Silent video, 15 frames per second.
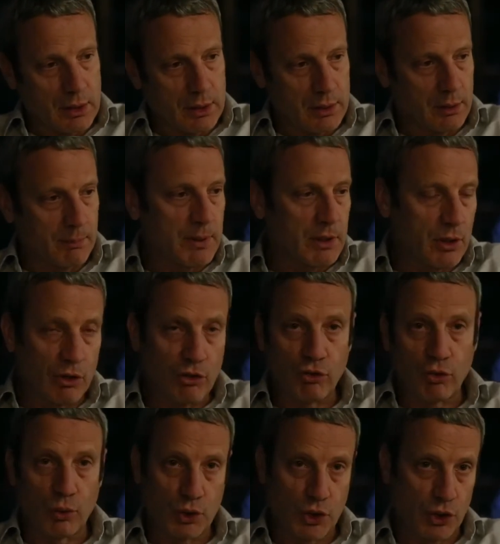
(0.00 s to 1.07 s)
there will be no
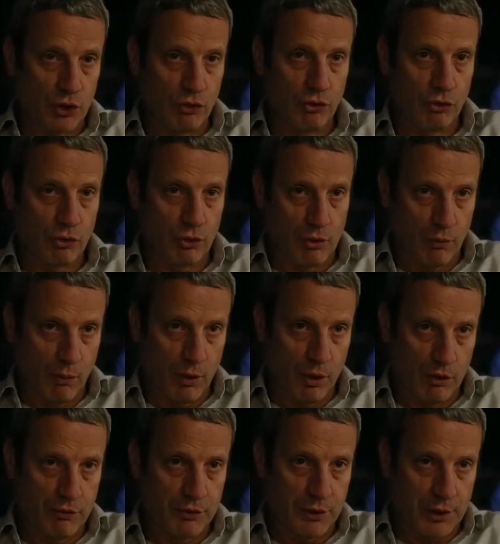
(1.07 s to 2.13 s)
shortage of
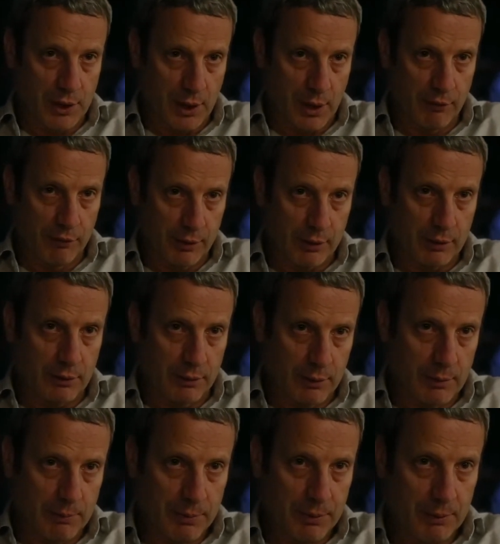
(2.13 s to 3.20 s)
work for the Africa
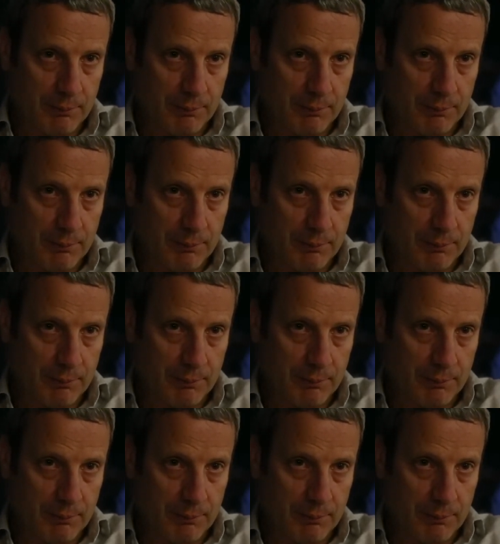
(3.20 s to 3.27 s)
Group.